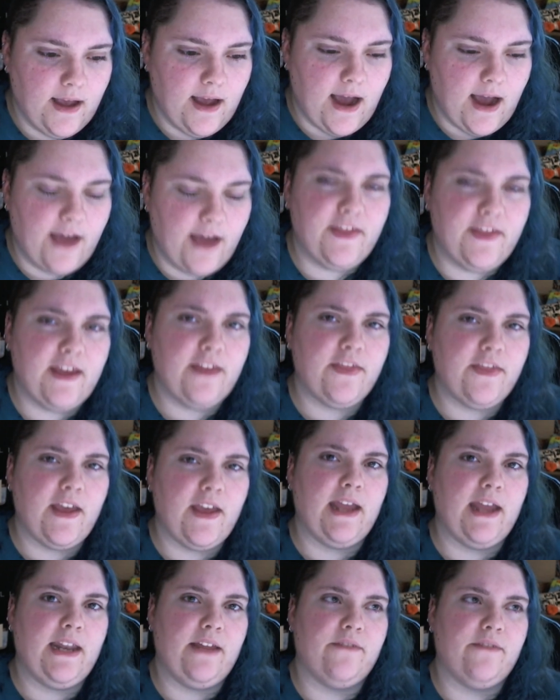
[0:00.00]
I think they
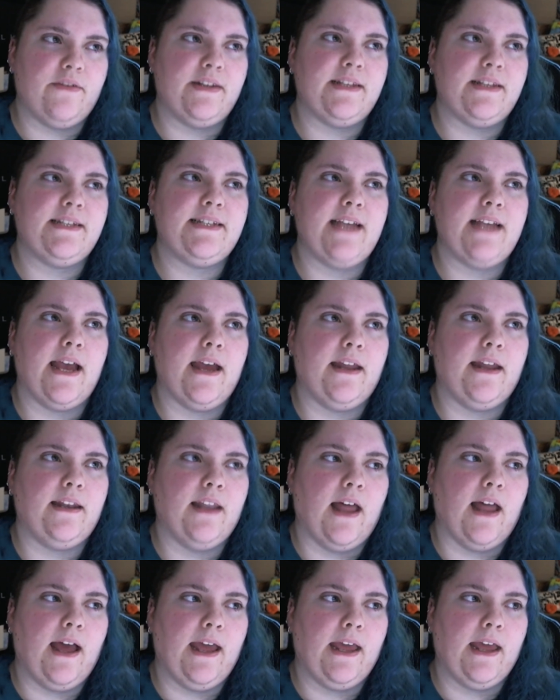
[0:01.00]
had even said
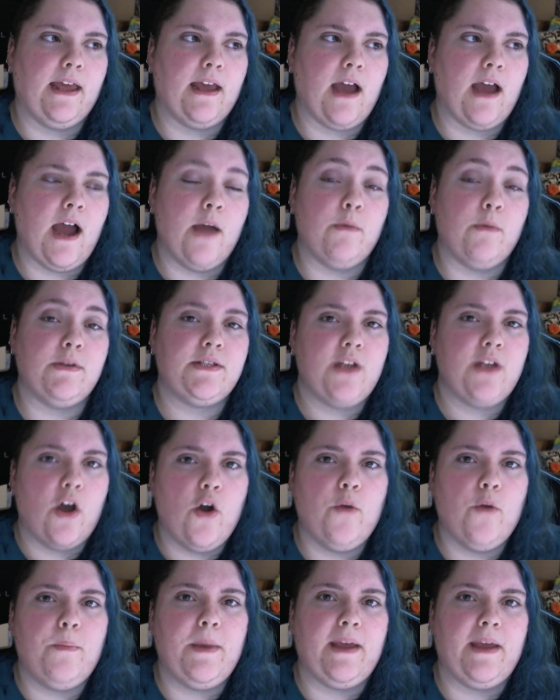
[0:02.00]
I was
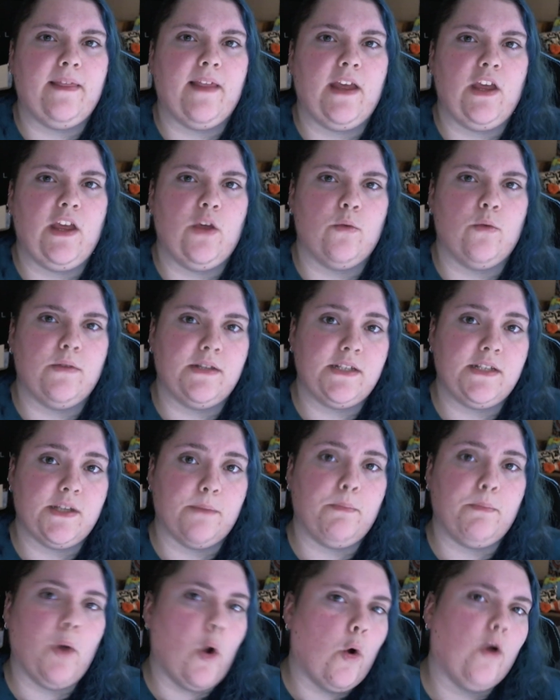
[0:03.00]
hoping that you would
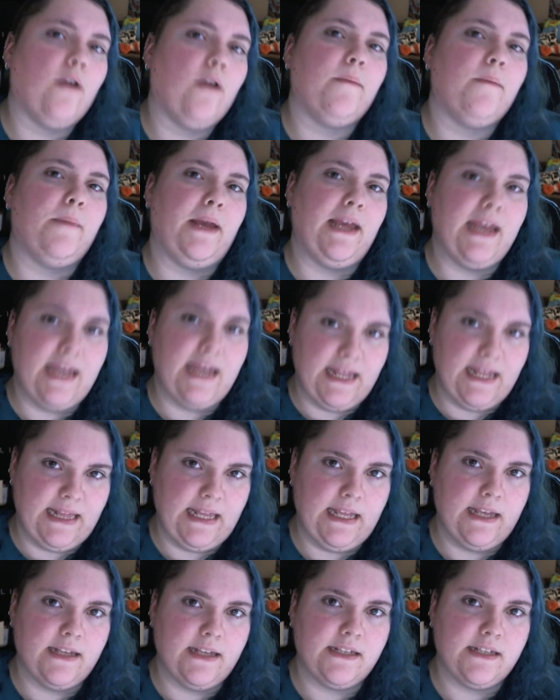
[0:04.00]
support me in
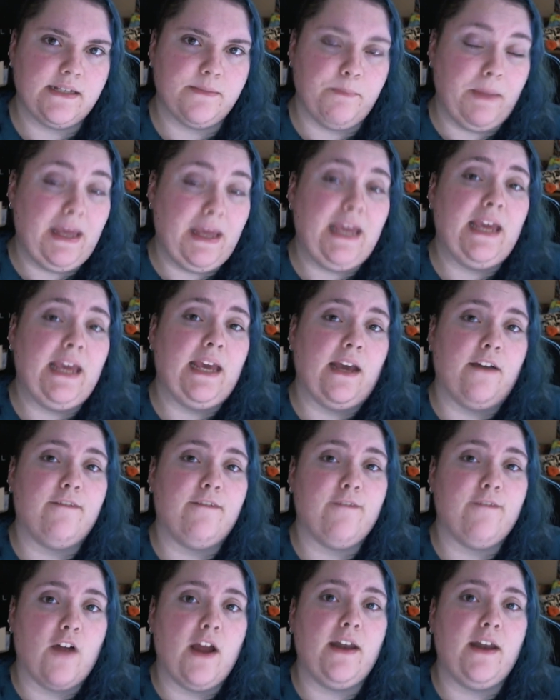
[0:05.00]
this, being a
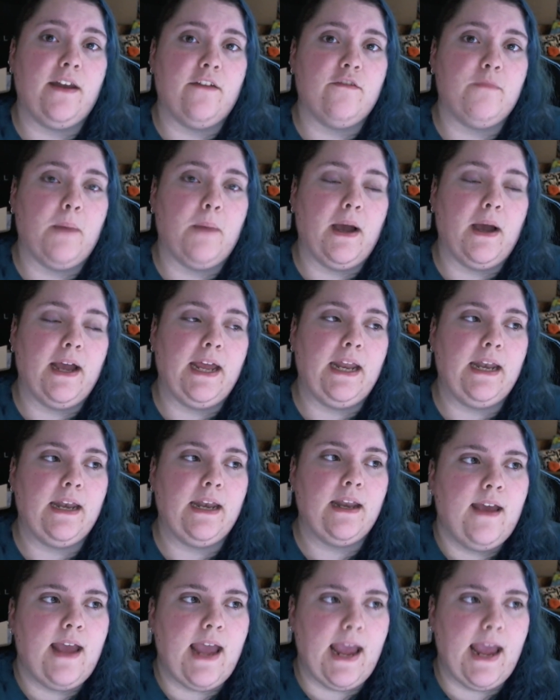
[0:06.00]
friend of mine,